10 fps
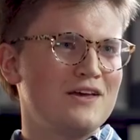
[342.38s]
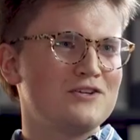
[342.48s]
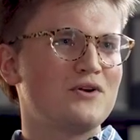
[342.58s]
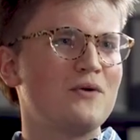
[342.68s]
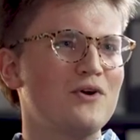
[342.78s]

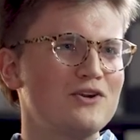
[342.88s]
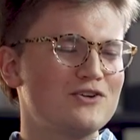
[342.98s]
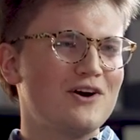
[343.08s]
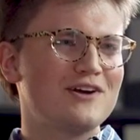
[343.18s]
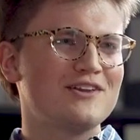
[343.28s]
So I want to
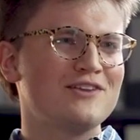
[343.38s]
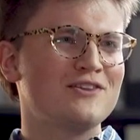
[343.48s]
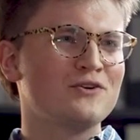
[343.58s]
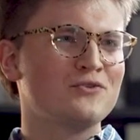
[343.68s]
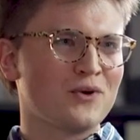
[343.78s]
talk
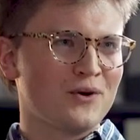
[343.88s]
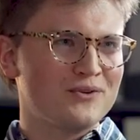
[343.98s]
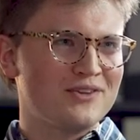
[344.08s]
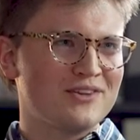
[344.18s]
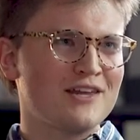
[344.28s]
the
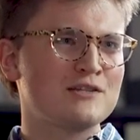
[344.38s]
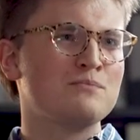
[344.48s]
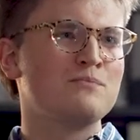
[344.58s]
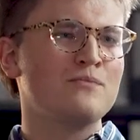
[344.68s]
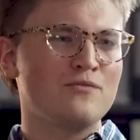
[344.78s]
growth has
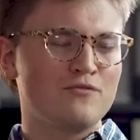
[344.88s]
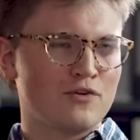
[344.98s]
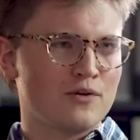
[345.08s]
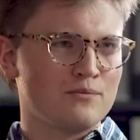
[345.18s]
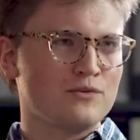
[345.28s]

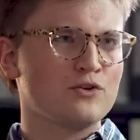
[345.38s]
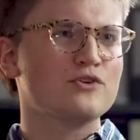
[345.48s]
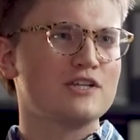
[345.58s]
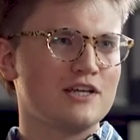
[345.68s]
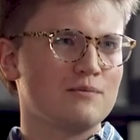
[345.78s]
from your
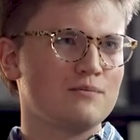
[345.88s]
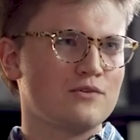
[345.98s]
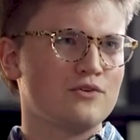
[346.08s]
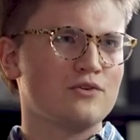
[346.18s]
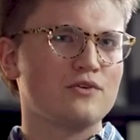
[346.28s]
team,
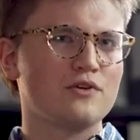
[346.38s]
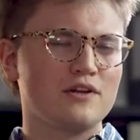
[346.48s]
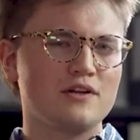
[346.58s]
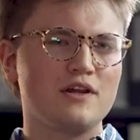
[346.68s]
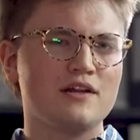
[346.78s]
your
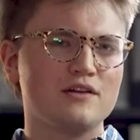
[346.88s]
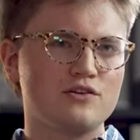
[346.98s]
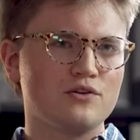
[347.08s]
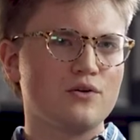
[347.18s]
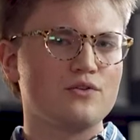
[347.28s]
and
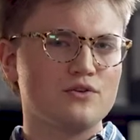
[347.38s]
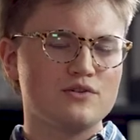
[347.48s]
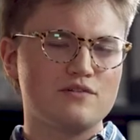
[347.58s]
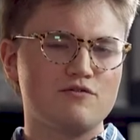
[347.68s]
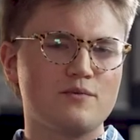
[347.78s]
you know the
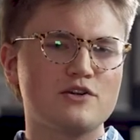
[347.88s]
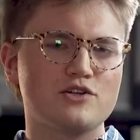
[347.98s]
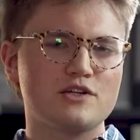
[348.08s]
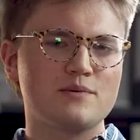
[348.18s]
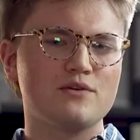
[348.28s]
news
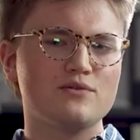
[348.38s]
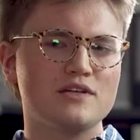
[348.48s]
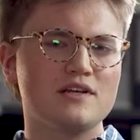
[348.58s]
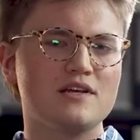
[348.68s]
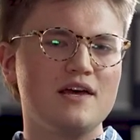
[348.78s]
information team at
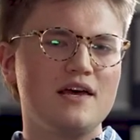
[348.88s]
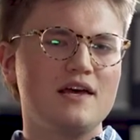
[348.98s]
UT